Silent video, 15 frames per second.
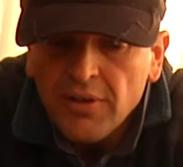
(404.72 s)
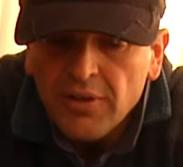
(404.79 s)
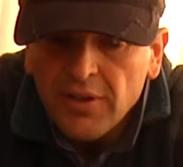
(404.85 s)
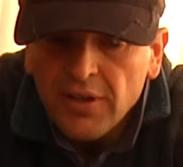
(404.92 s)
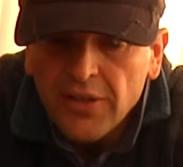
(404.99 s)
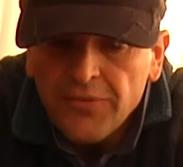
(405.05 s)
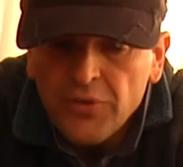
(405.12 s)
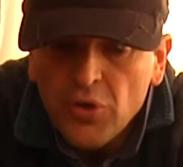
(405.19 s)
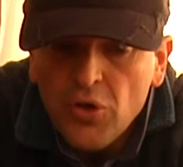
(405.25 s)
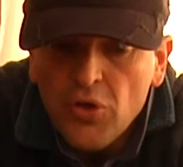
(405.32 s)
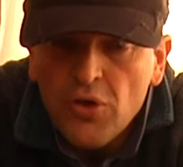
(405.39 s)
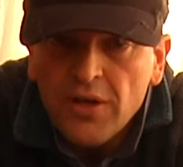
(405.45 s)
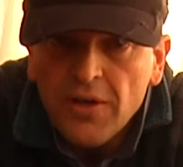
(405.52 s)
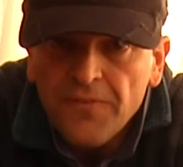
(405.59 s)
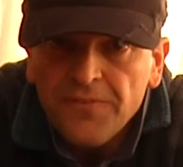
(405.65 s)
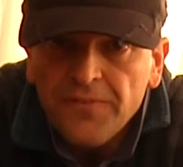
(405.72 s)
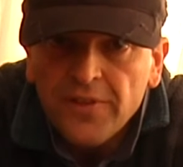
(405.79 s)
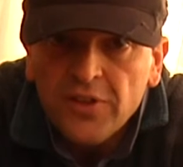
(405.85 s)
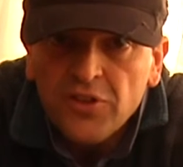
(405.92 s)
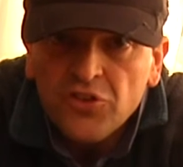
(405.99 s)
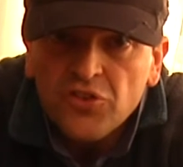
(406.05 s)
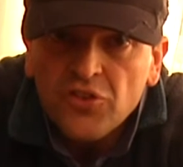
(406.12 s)
If you hook a
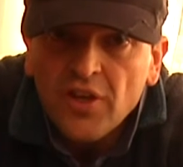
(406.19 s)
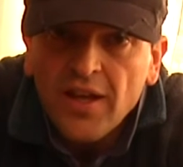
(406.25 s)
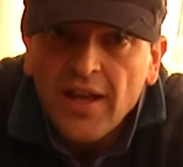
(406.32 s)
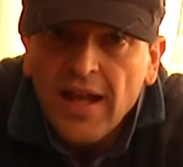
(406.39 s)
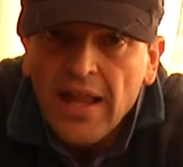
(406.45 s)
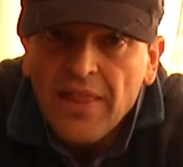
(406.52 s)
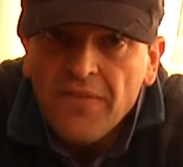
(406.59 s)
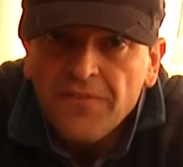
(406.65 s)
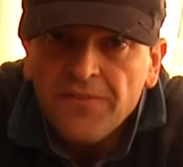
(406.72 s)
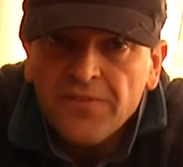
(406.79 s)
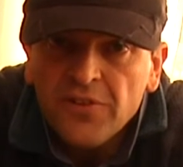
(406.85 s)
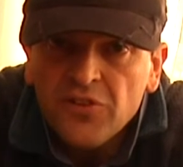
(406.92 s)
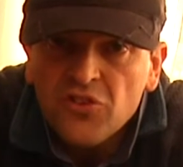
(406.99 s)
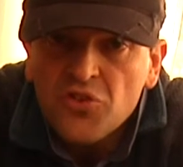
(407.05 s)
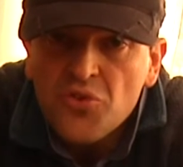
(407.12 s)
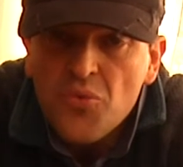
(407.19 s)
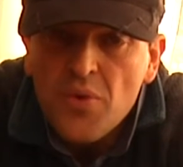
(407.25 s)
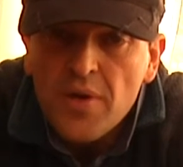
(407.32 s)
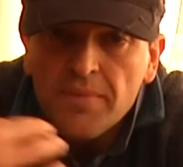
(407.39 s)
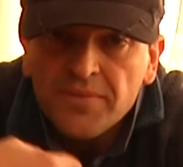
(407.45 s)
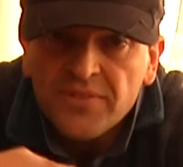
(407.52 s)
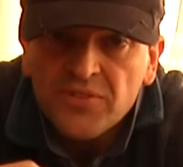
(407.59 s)
fish and the fish
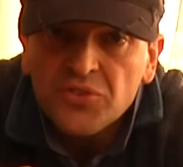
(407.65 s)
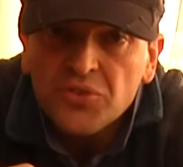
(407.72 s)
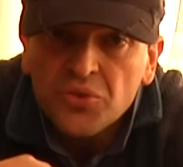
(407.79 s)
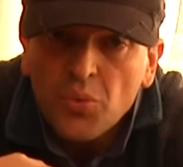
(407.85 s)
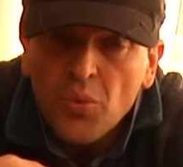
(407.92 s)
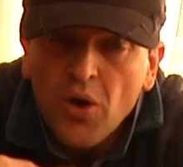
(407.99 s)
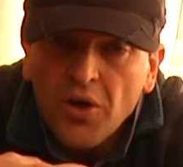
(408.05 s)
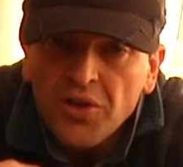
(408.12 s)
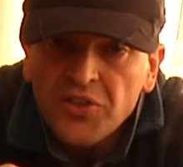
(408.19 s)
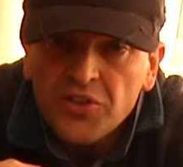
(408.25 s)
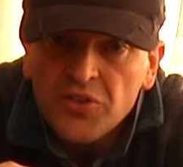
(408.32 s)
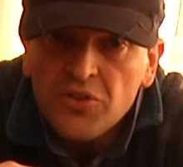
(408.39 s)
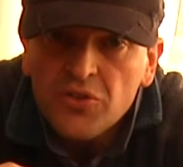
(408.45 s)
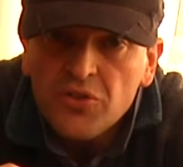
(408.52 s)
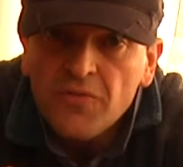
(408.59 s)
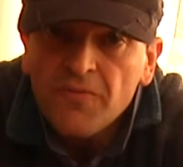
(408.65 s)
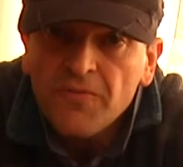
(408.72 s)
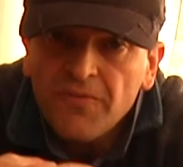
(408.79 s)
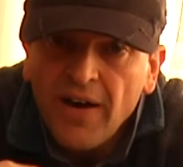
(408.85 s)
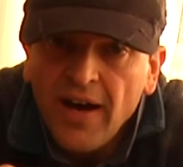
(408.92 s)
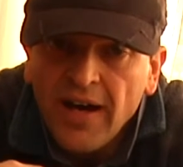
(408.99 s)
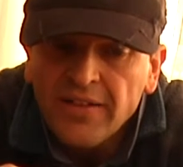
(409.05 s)
swims toward you
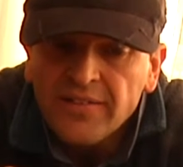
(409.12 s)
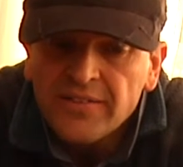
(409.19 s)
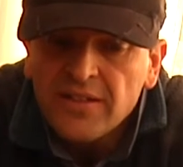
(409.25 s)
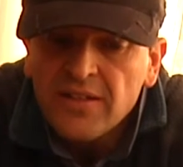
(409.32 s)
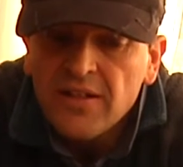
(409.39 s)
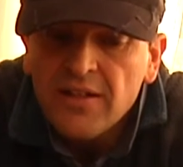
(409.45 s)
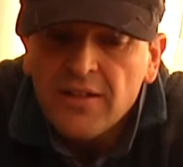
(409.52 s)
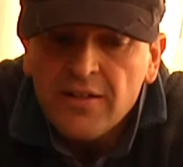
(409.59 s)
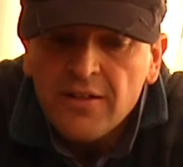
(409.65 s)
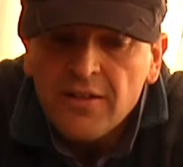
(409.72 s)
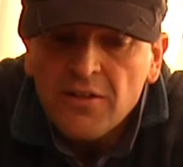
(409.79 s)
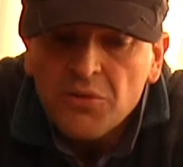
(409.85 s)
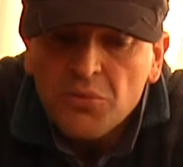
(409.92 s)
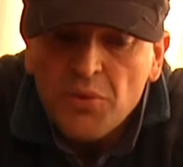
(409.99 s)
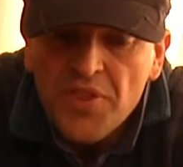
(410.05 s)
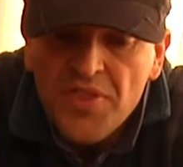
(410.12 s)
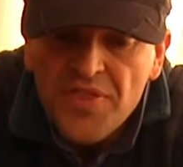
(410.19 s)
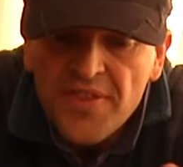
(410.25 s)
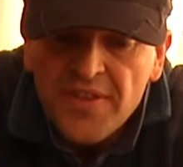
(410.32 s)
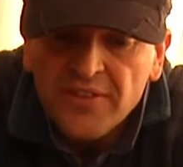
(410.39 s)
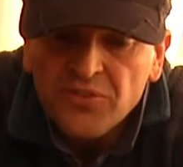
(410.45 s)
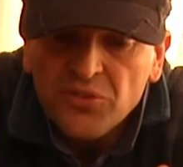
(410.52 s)
fast, with
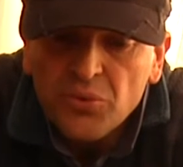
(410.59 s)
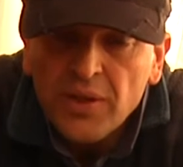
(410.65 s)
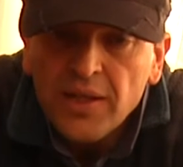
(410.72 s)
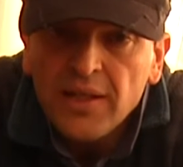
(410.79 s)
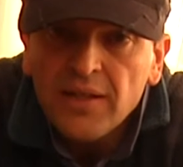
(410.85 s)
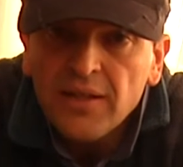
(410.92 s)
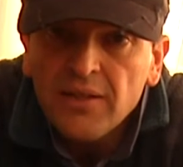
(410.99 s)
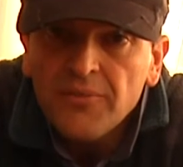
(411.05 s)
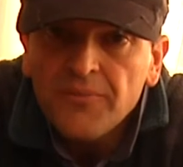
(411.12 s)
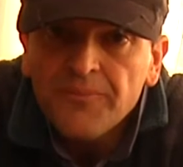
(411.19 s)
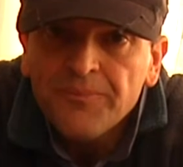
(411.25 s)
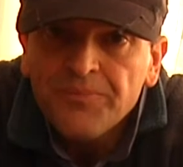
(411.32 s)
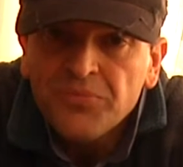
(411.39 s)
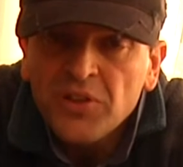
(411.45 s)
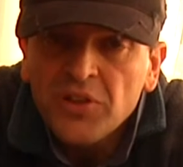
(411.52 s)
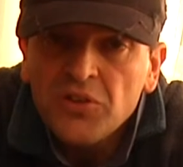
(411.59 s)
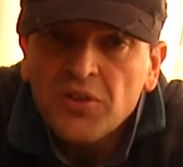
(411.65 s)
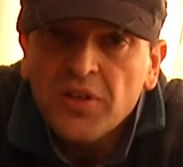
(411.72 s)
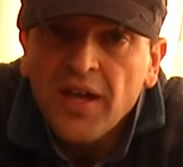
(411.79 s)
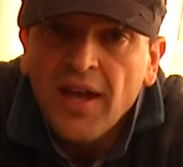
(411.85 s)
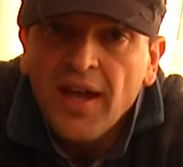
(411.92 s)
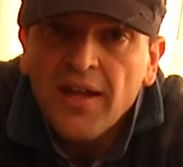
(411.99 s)
this reel you
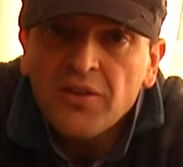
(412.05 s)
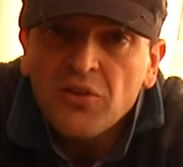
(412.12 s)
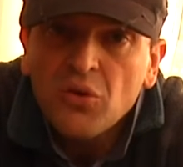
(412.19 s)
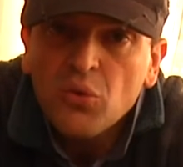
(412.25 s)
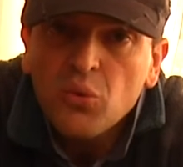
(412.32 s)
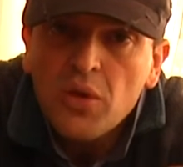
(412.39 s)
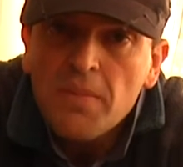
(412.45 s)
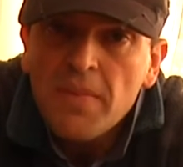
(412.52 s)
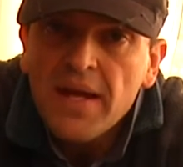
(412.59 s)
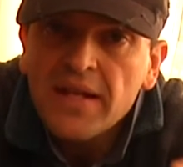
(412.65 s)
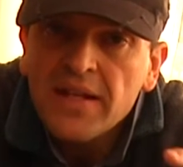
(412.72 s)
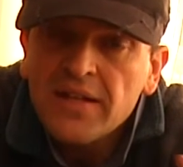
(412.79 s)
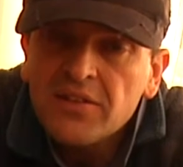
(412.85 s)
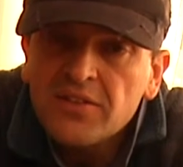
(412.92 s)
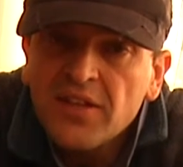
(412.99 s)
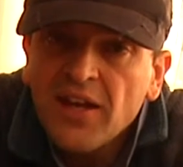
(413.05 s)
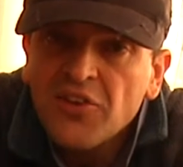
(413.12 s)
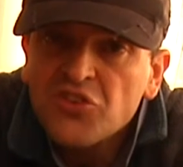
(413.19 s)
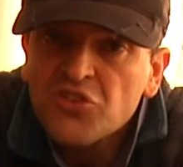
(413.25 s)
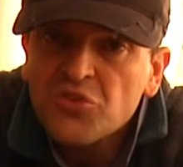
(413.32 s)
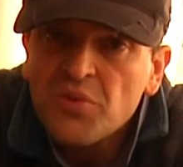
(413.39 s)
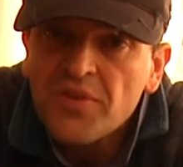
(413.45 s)
can remain in
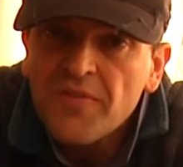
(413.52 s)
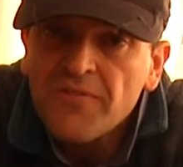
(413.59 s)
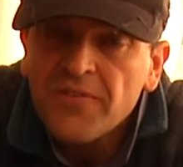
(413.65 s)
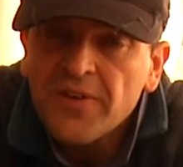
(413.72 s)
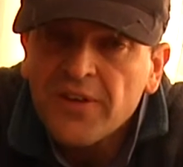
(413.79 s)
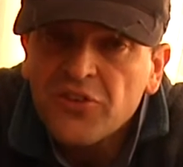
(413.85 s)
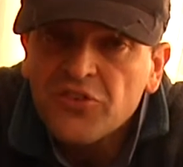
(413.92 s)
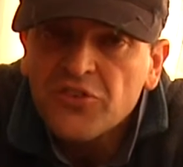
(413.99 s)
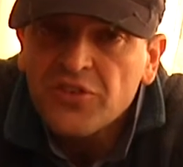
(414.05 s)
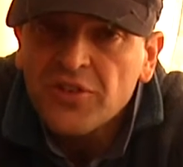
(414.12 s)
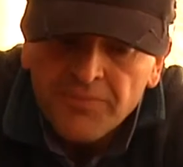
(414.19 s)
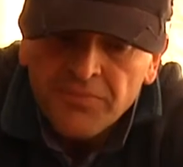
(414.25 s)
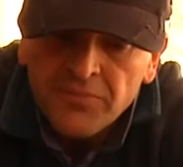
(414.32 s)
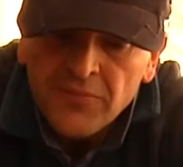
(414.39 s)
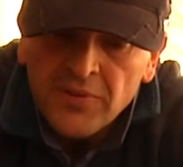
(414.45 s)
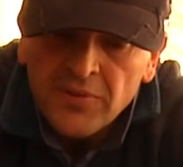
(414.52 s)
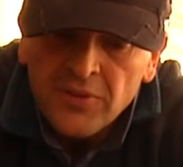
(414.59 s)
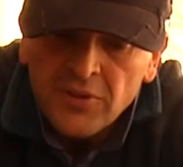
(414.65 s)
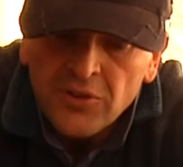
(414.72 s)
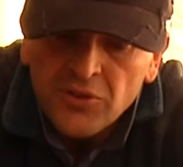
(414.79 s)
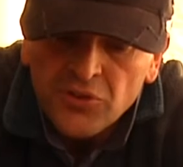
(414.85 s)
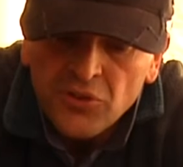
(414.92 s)
touch with the fish.
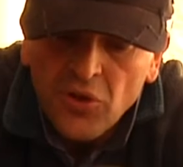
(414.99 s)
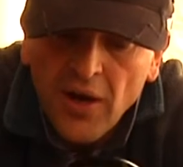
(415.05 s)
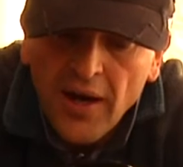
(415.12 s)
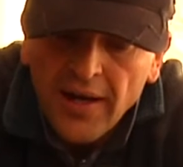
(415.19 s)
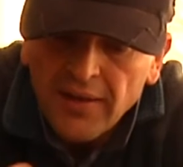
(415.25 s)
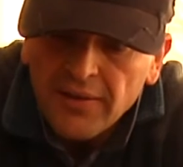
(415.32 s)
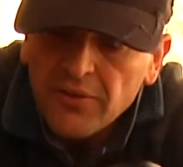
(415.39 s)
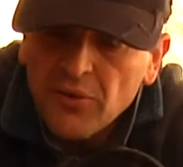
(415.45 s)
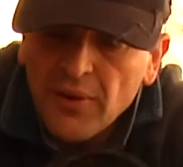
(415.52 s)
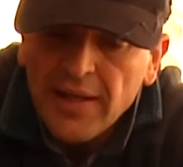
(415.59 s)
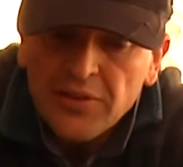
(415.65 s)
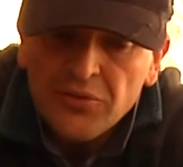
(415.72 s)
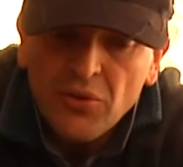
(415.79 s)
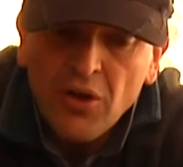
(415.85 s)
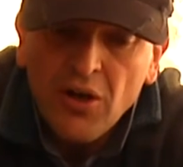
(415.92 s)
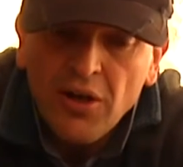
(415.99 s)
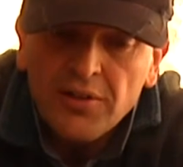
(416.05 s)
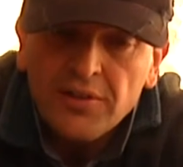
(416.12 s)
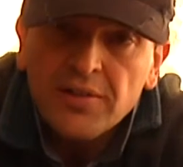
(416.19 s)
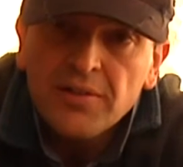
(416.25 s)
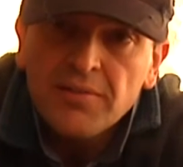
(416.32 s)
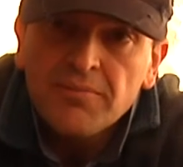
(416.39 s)
So a great
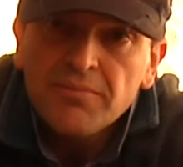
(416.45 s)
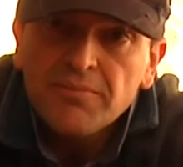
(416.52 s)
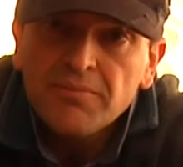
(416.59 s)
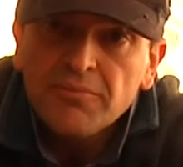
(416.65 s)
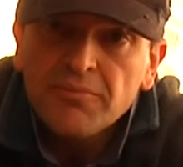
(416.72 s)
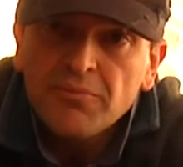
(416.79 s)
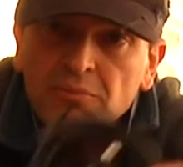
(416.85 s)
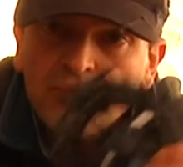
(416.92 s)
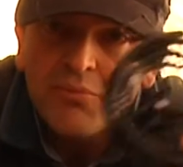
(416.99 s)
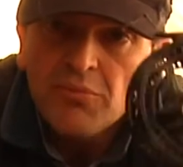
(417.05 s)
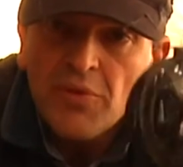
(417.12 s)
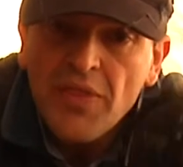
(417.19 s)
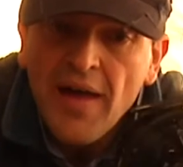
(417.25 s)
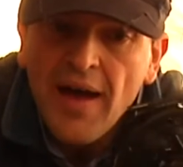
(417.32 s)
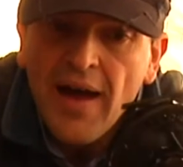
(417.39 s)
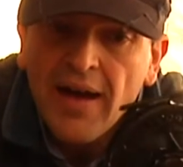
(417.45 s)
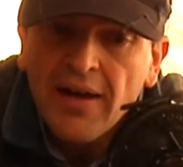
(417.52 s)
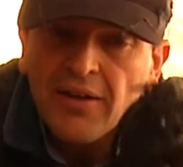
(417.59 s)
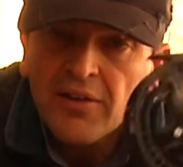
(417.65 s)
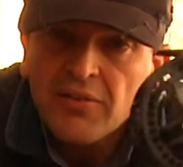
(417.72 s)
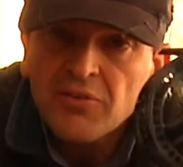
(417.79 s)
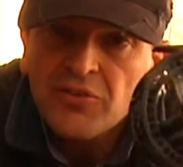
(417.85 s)
rod with a
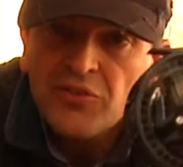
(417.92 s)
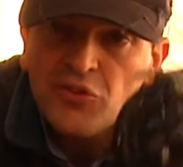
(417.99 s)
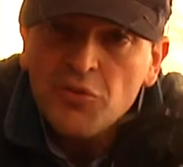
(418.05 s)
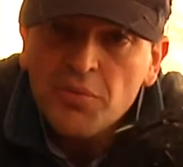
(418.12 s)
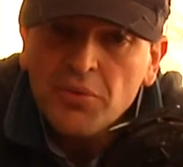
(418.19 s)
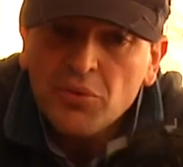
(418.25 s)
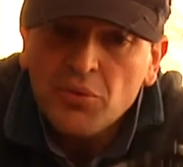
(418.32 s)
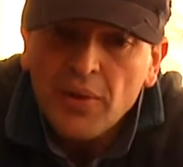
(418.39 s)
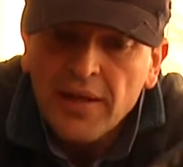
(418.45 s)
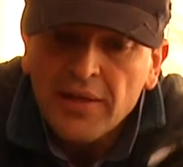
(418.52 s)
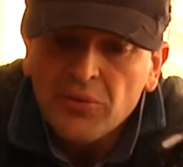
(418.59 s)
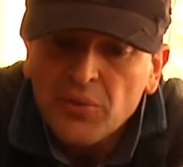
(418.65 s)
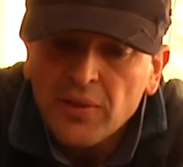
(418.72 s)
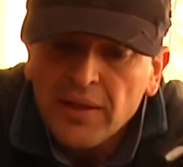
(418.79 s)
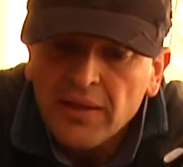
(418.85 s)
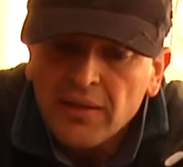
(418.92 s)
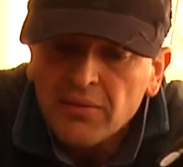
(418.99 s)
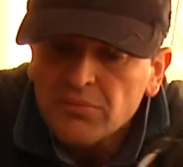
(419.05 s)
super great reel.